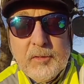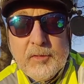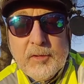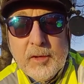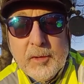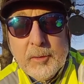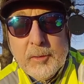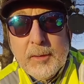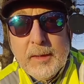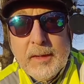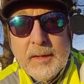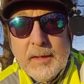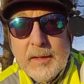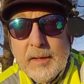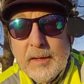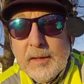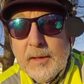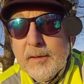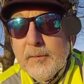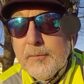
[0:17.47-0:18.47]
So
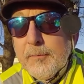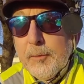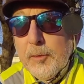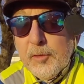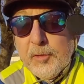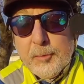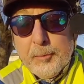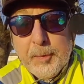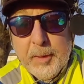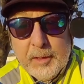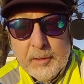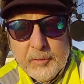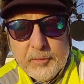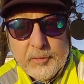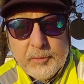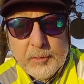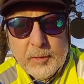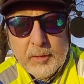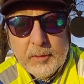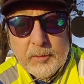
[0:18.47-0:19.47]
first pedal
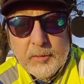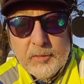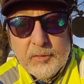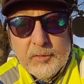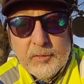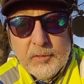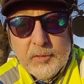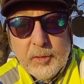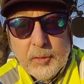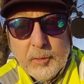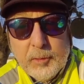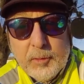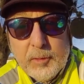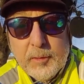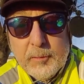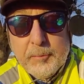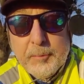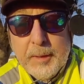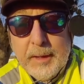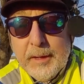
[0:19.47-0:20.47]
strokes
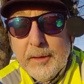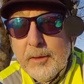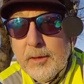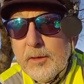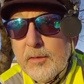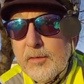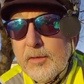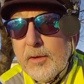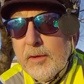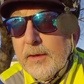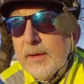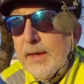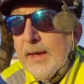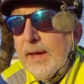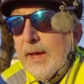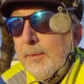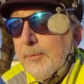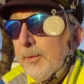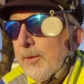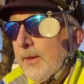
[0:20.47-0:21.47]
toward Paris are going to
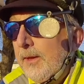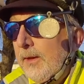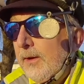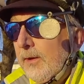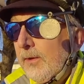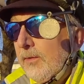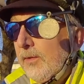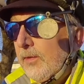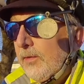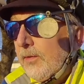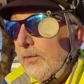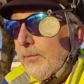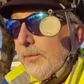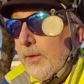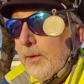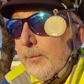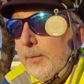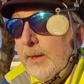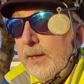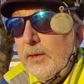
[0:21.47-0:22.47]
happen here in just a
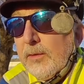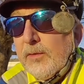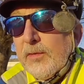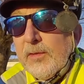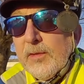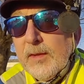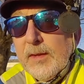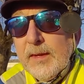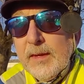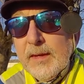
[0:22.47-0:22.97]
few minutes.